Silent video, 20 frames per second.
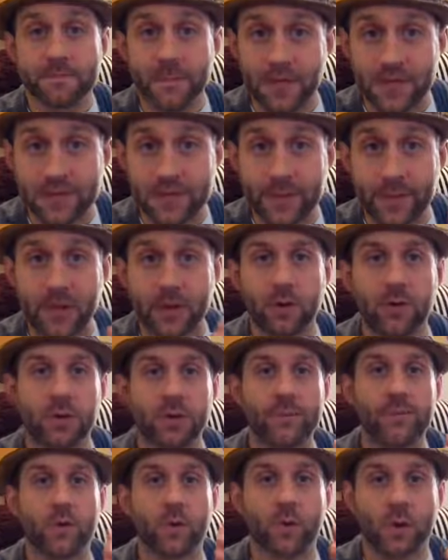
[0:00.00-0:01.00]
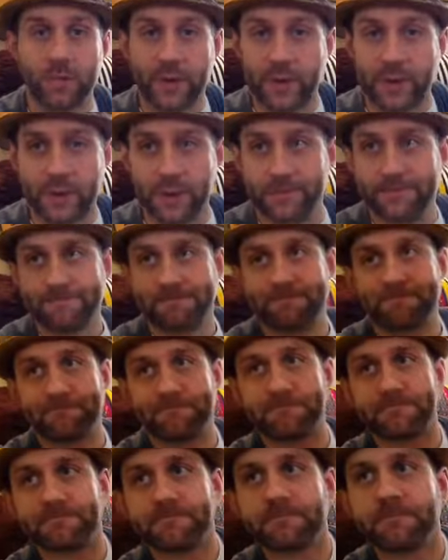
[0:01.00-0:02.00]
a semicolon, or a period?
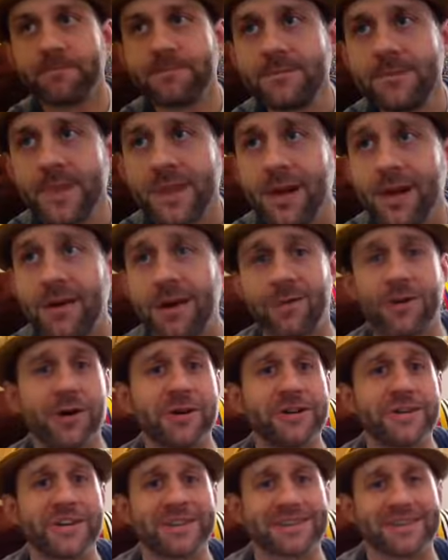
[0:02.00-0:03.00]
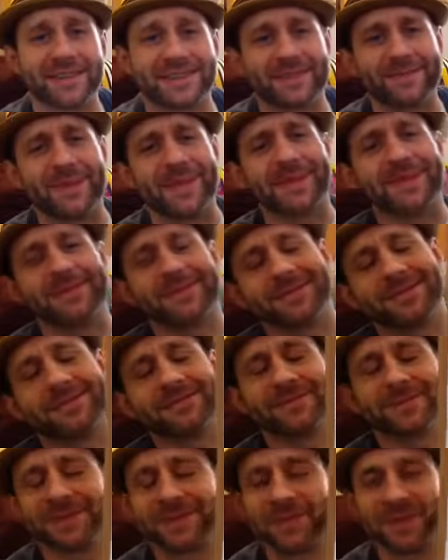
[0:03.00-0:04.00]
All right, we're already at 6 minutes, so
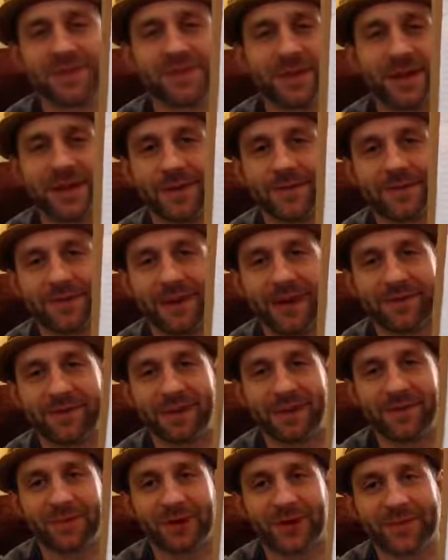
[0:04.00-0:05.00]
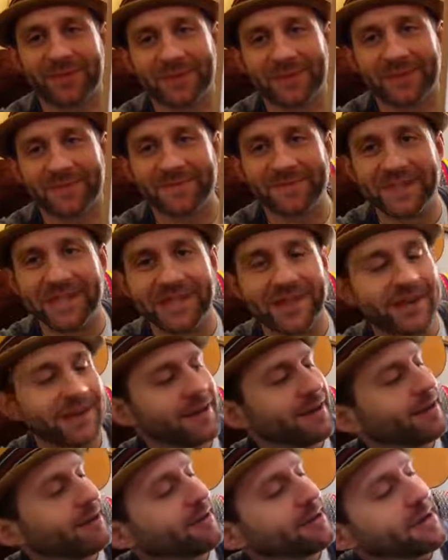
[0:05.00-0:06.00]
there goes my 5-minute mark thing.
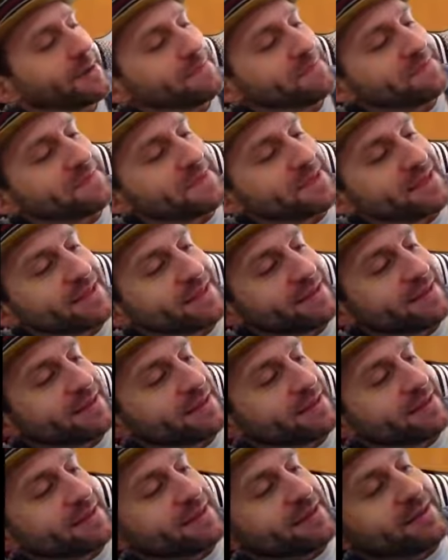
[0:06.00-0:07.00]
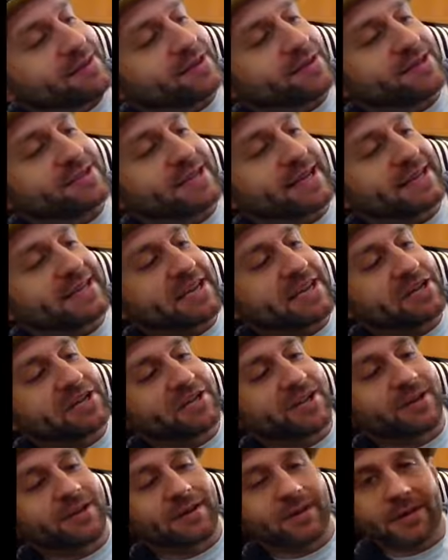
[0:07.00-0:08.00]
All right.
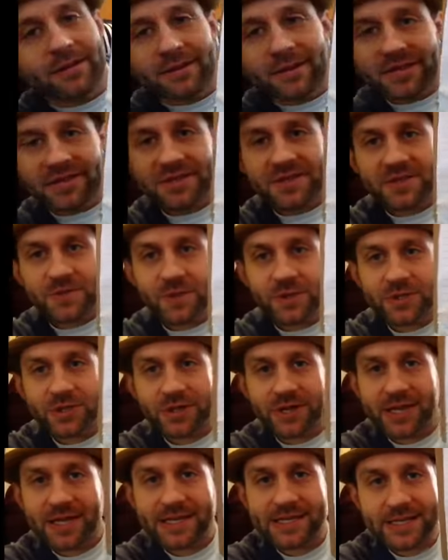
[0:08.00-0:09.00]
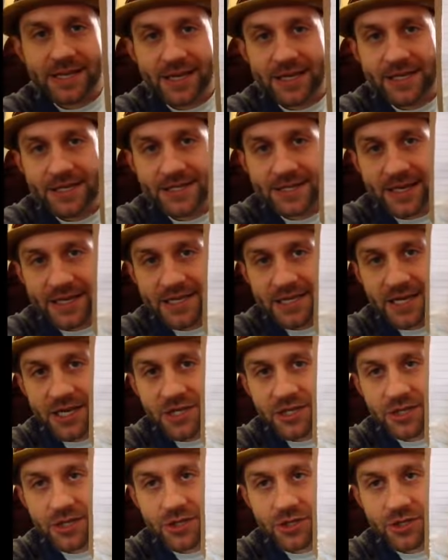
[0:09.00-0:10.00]
Citation. This is what your in-text
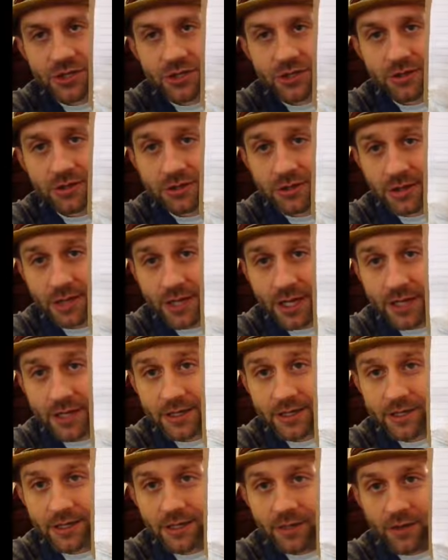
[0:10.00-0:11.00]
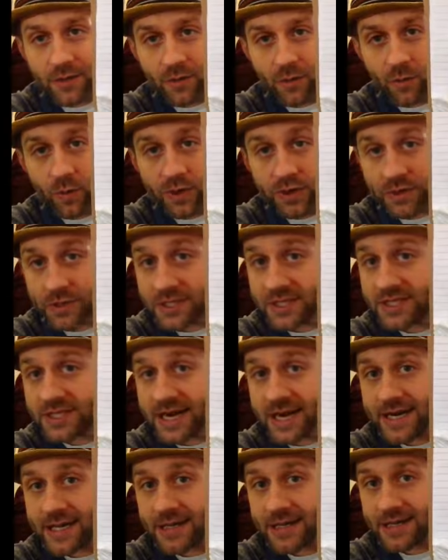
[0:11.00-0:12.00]
citation should look like when you're
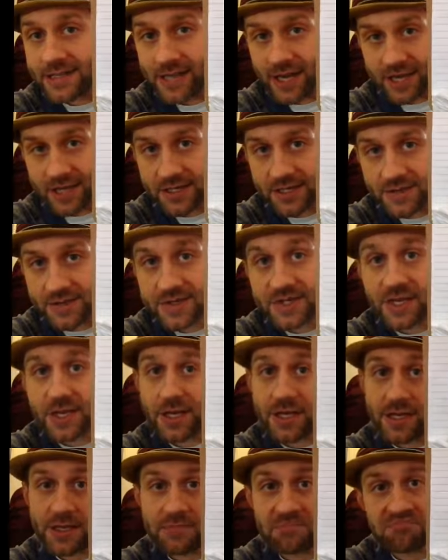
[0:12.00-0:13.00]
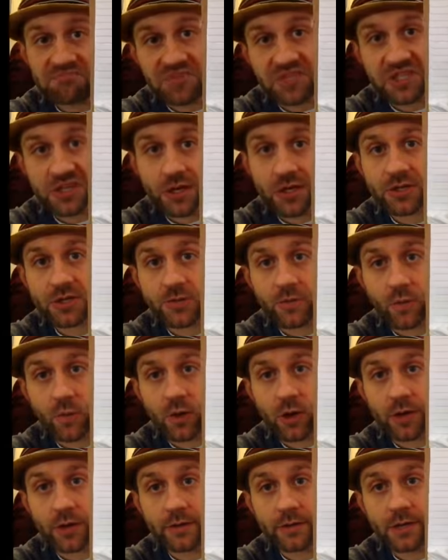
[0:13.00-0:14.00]
citing the text, say in discussion
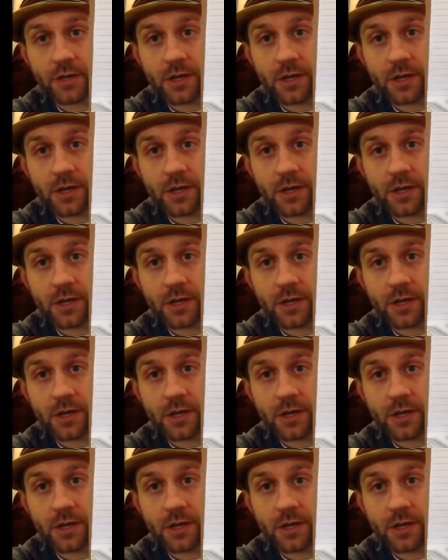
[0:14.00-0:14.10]
1,